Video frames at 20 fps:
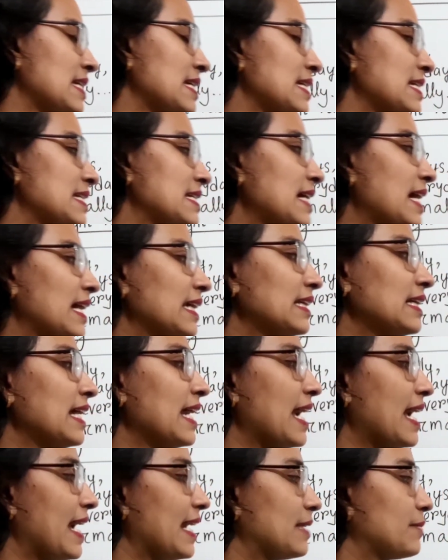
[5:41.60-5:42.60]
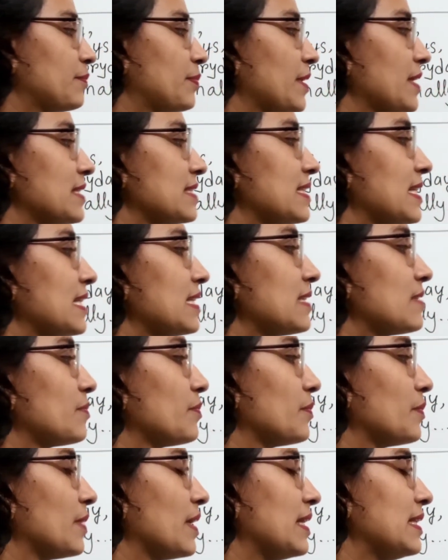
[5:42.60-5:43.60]
Here, at present
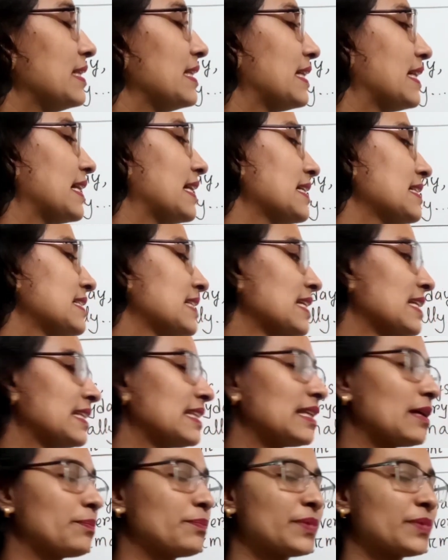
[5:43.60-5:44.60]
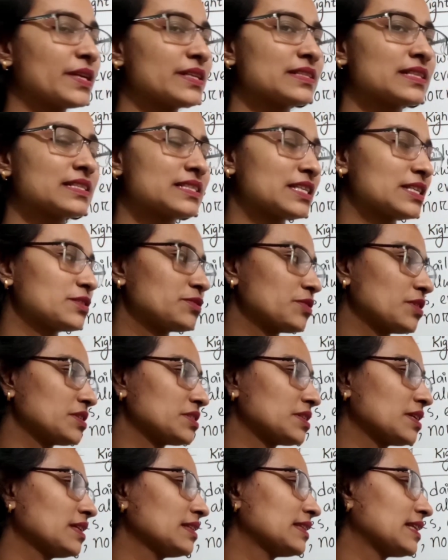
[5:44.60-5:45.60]
indicates the present
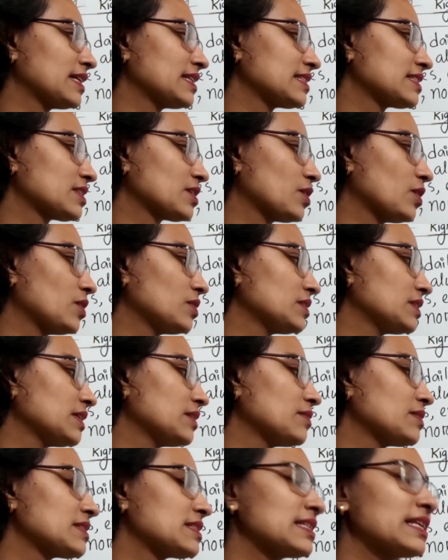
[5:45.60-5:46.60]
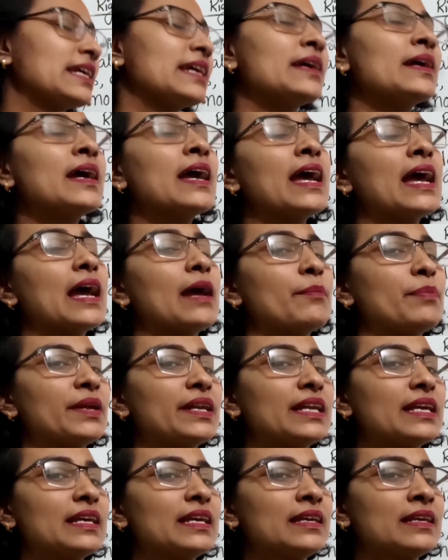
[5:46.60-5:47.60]
situation that is continuously
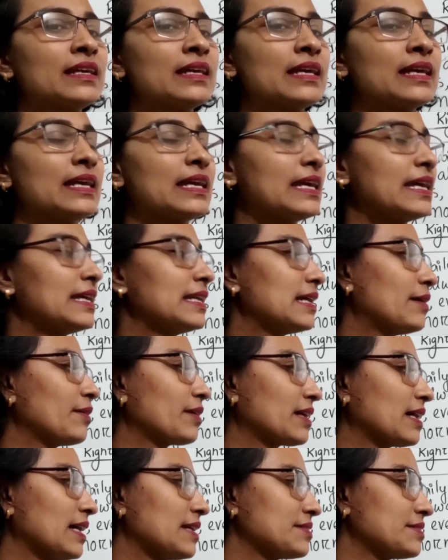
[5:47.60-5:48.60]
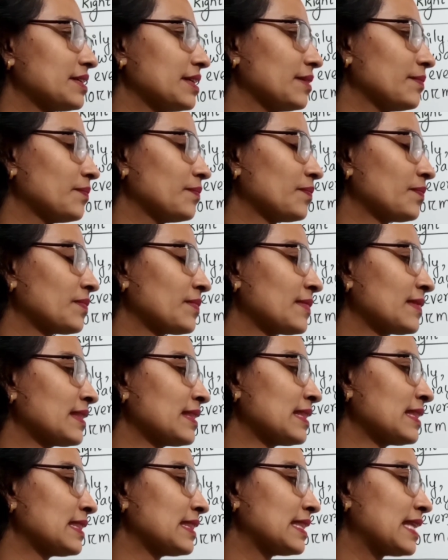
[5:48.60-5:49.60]
happening in our country.
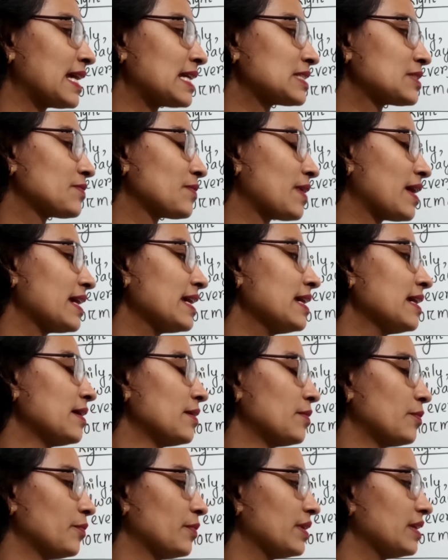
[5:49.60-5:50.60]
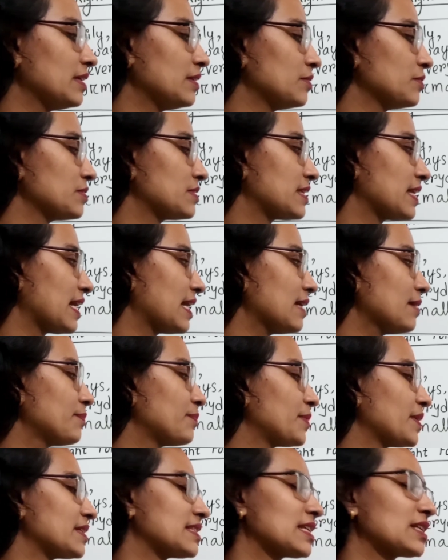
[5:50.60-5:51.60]
That's why we use here
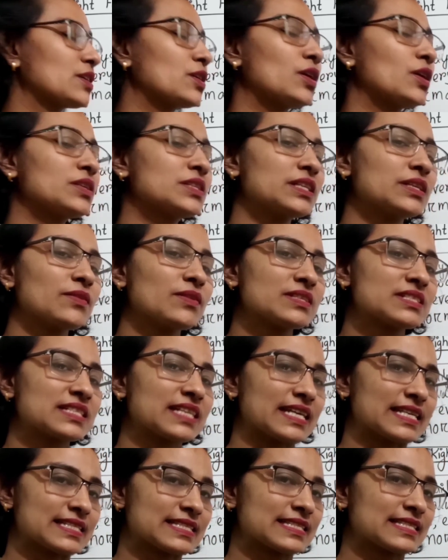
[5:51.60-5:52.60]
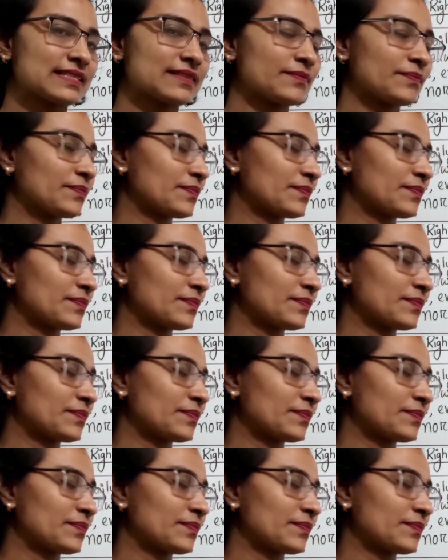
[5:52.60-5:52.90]
present continuous tense.